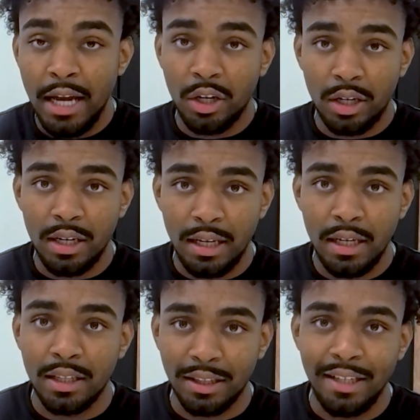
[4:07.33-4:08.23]
And you're gonna
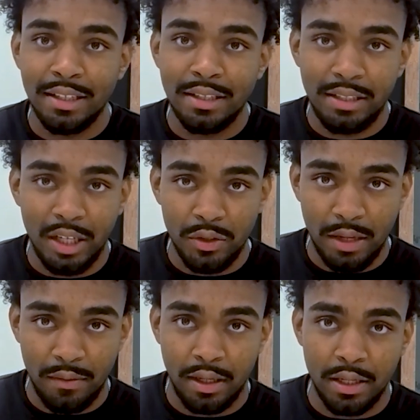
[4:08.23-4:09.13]
need LinkedIn Sales
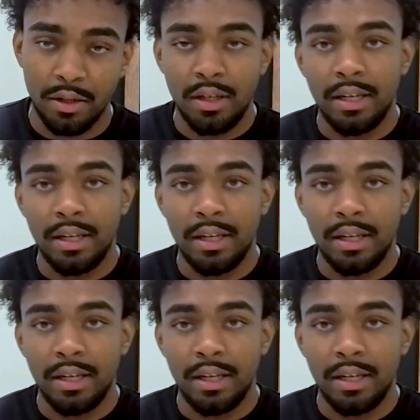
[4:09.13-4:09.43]
Navigator.